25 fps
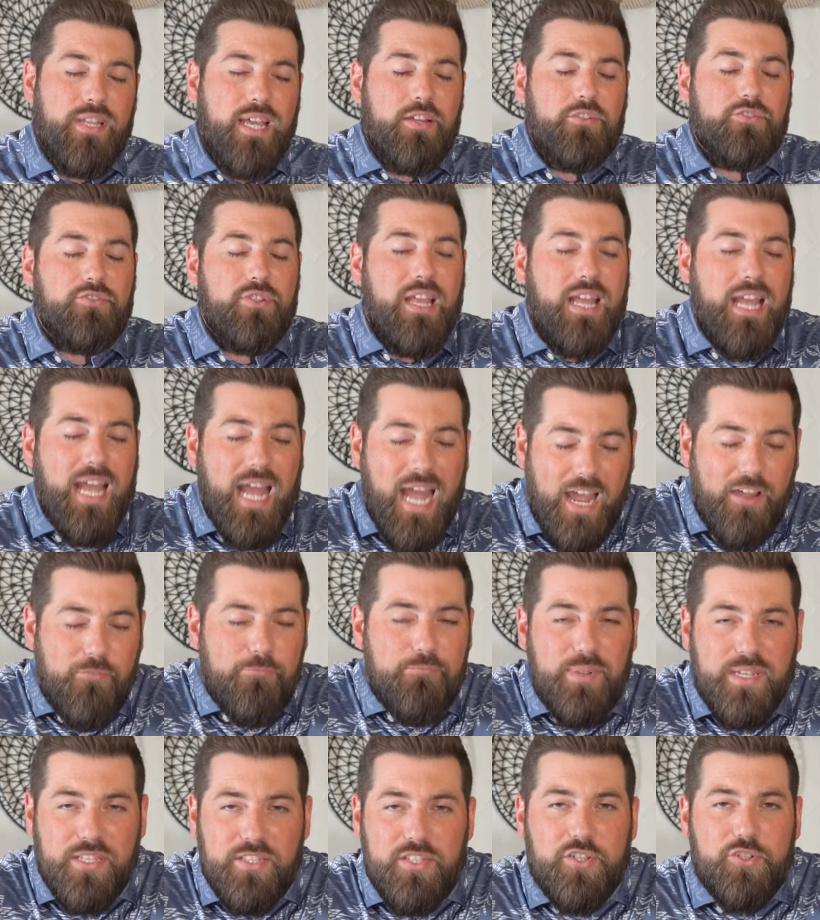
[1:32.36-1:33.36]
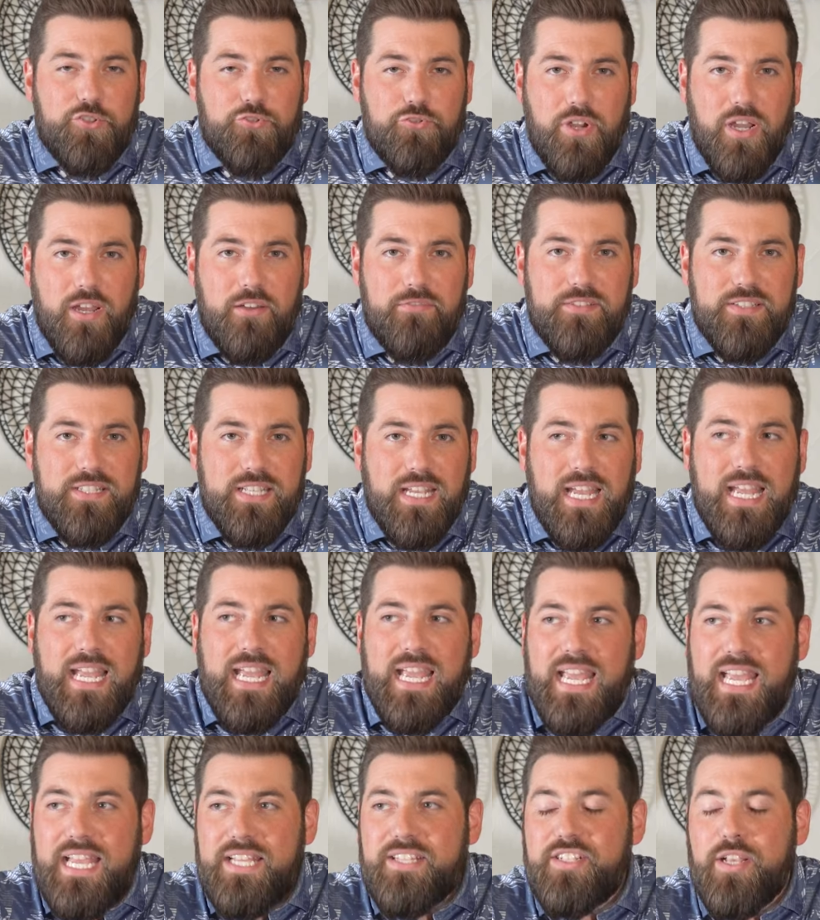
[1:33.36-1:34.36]
Now, I've been to Druff's.
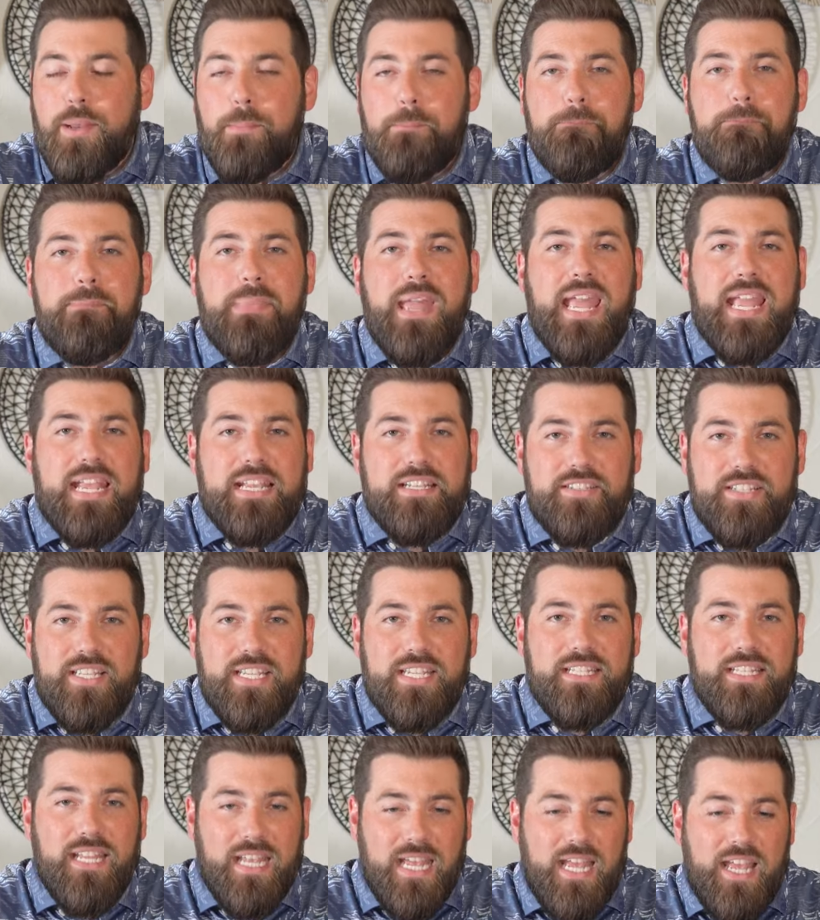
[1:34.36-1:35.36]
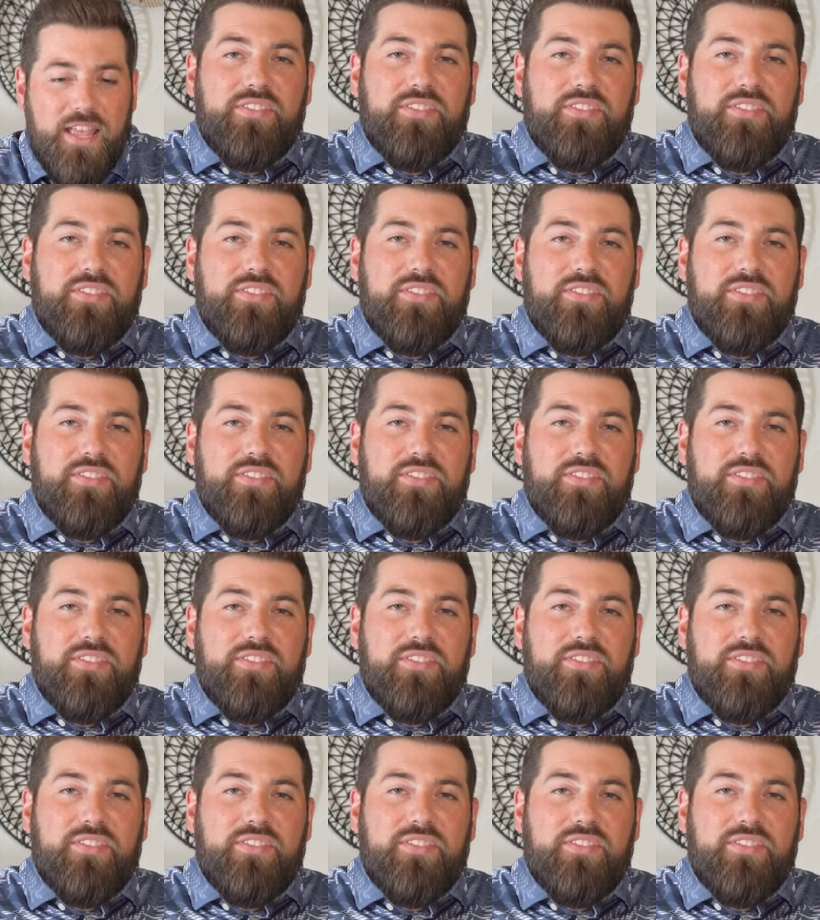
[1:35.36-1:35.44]
It's amazing.